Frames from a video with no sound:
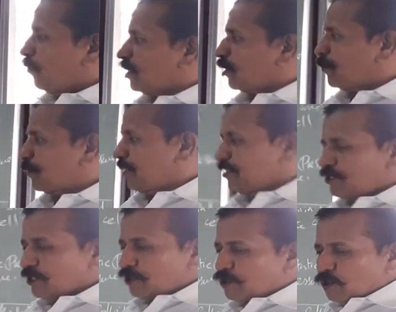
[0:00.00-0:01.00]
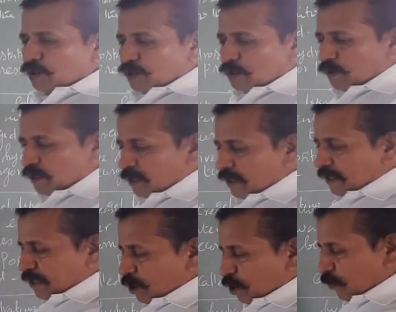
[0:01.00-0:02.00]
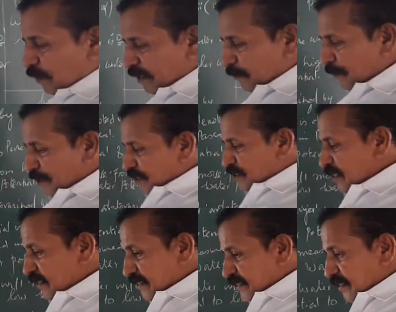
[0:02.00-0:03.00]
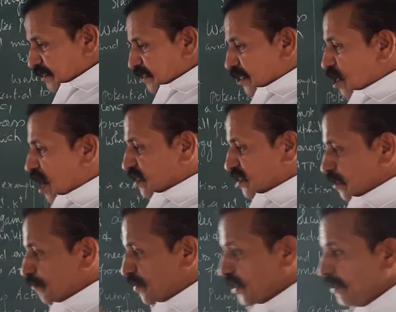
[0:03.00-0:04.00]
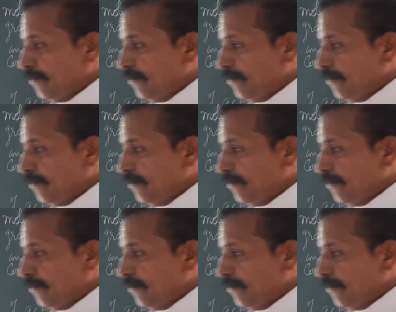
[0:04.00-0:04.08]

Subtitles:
water potential to low water potential. This is the concept.